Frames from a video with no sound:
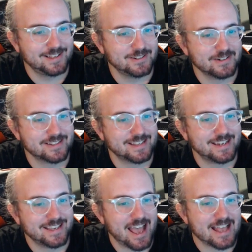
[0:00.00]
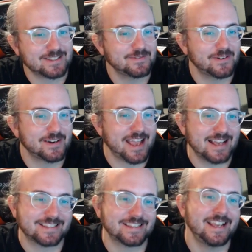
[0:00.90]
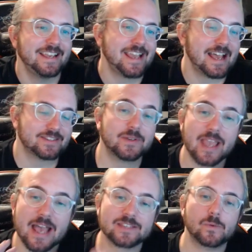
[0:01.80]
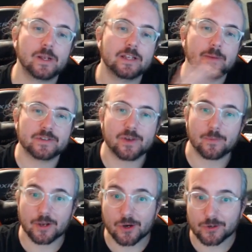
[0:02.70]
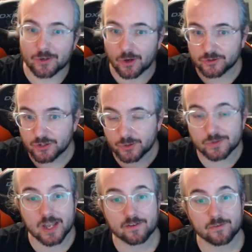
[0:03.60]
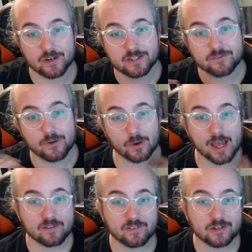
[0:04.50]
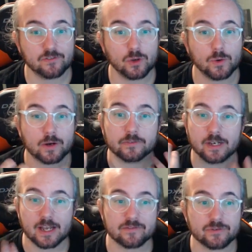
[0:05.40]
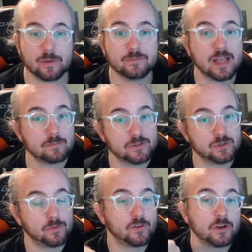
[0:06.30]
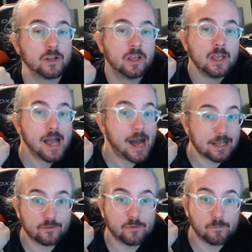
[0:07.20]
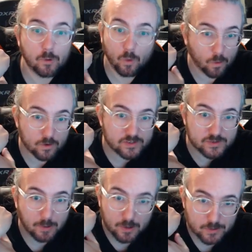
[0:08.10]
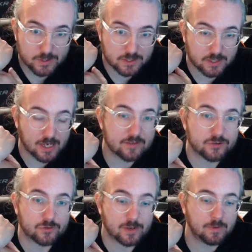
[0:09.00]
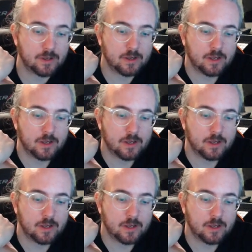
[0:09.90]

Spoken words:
John is getting gas on for gas. Yeah, so Gas William is coming on Tuesday for an interview, a live interview here on the live stream. That'll be super fun. I'll of course post the live stream